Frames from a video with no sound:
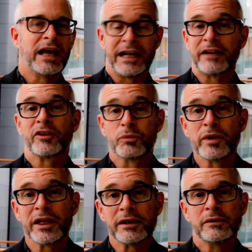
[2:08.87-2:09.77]
and at the
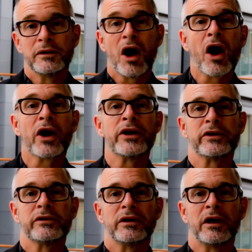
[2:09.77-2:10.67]
real heart
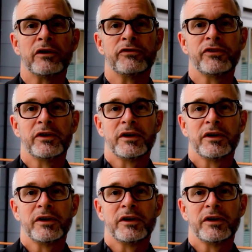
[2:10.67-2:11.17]
of